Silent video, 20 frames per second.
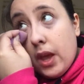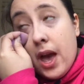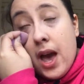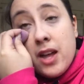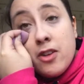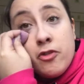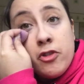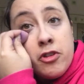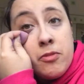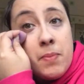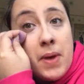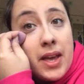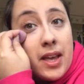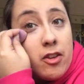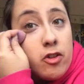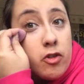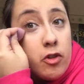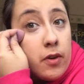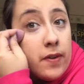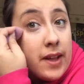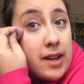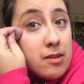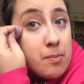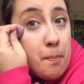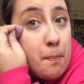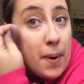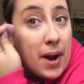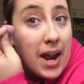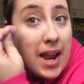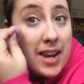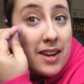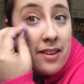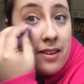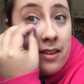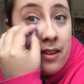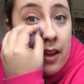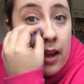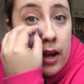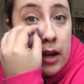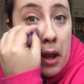And just making sure that's
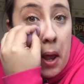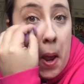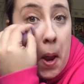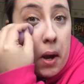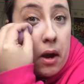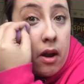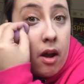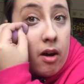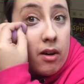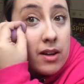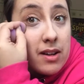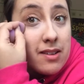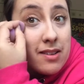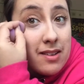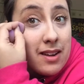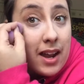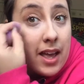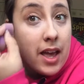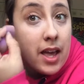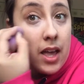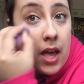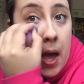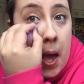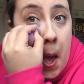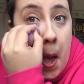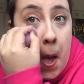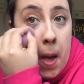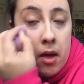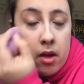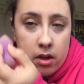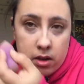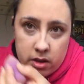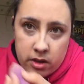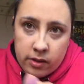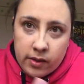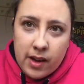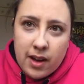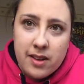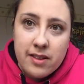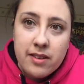blended nicely.
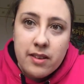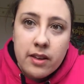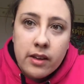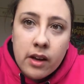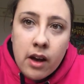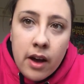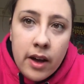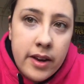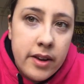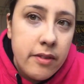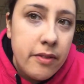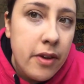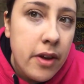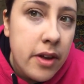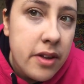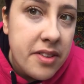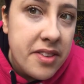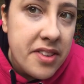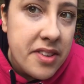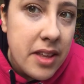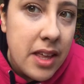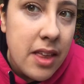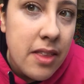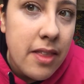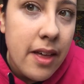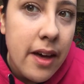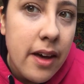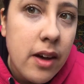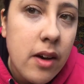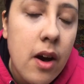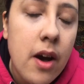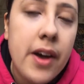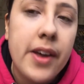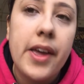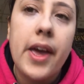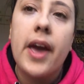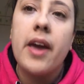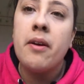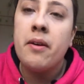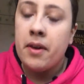You guys can kind of see that, can't
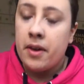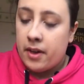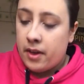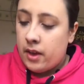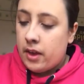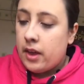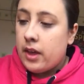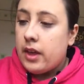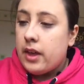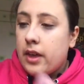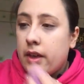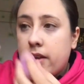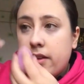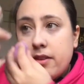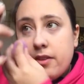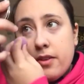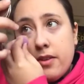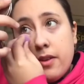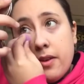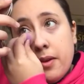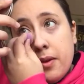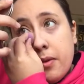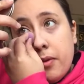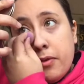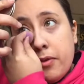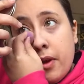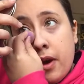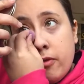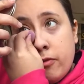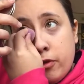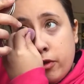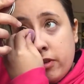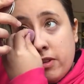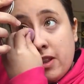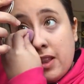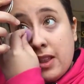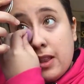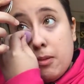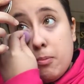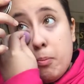you? So I've just
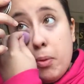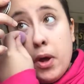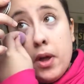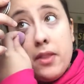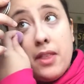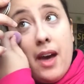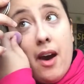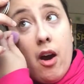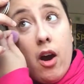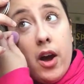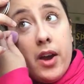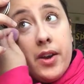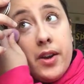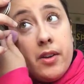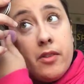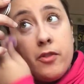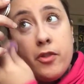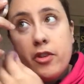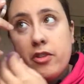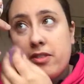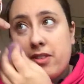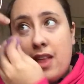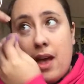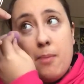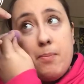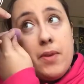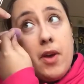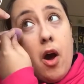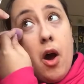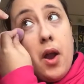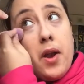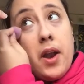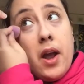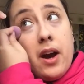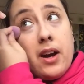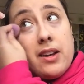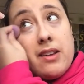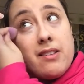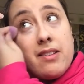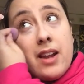put that on, just dabbed it on
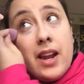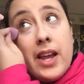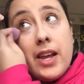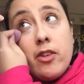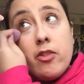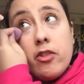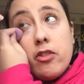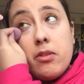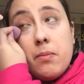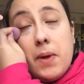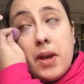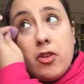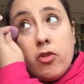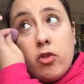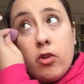nicely, just to make